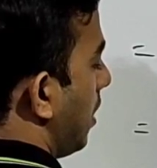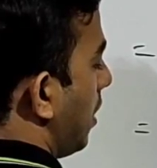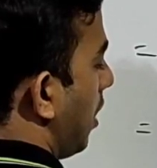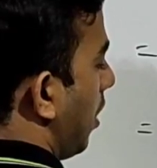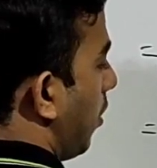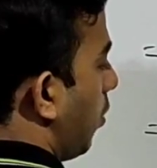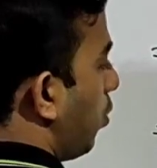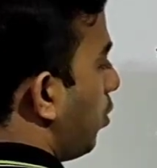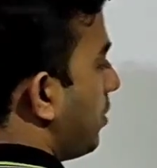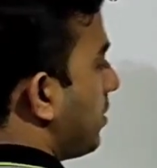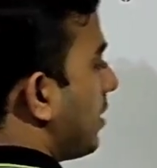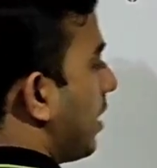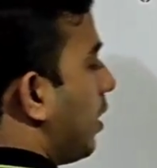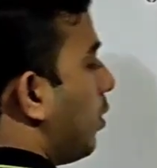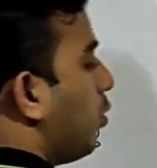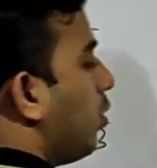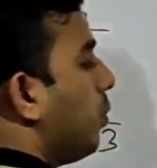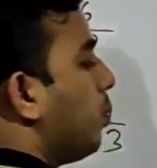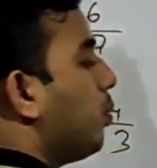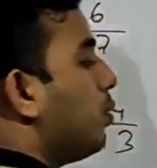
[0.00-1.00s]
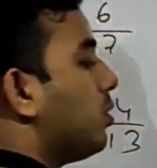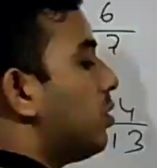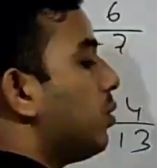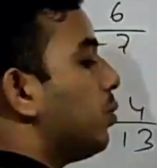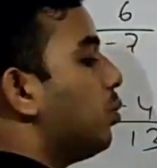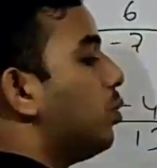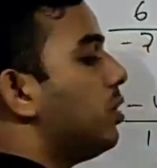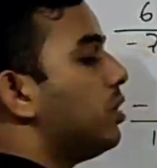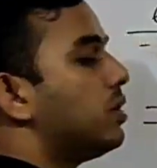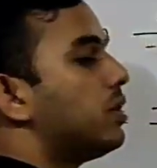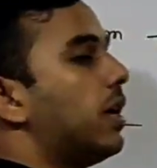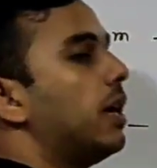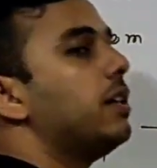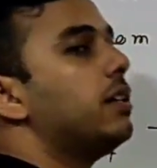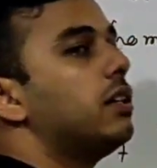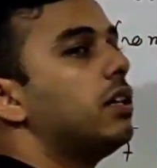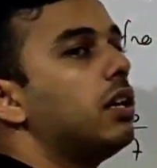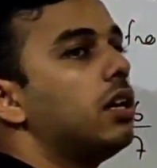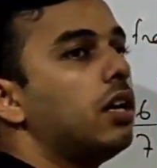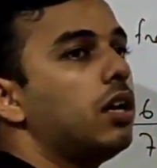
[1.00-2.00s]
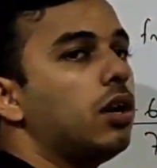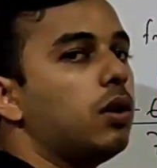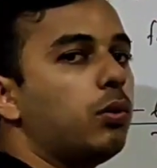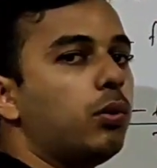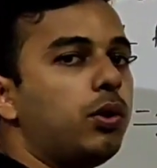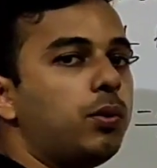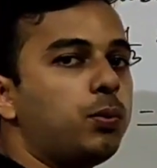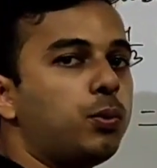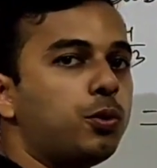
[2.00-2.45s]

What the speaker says: Now which sign we will put? We will